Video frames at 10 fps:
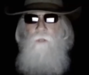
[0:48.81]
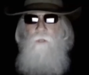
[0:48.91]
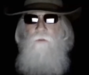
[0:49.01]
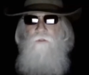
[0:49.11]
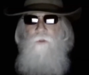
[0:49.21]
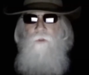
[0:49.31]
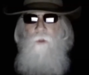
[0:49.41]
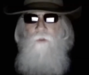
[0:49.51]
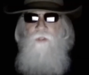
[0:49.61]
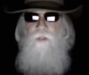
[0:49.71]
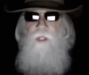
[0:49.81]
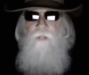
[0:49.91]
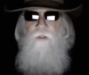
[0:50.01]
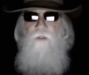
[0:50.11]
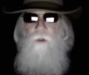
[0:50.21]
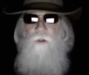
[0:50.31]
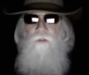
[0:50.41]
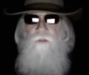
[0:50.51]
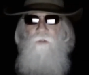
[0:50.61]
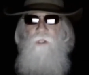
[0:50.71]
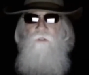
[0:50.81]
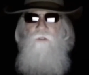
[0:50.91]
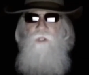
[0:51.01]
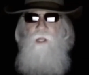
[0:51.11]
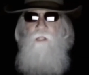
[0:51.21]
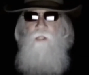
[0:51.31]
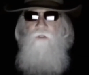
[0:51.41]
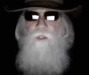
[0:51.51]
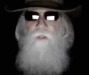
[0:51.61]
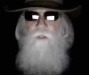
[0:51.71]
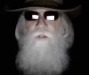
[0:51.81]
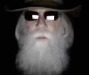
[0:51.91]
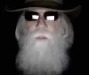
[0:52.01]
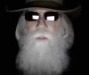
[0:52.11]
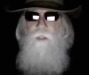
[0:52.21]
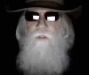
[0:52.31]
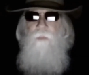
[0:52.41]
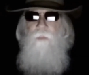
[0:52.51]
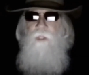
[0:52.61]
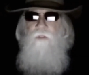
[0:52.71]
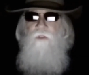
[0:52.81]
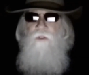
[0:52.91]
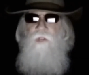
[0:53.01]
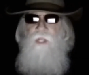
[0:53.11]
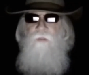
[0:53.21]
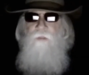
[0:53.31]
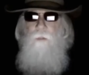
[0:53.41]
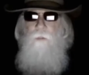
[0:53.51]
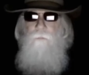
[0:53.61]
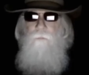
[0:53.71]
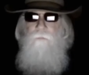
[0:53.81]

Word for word: the pseudoscience known as flood geology could simply be dismissed as laughable.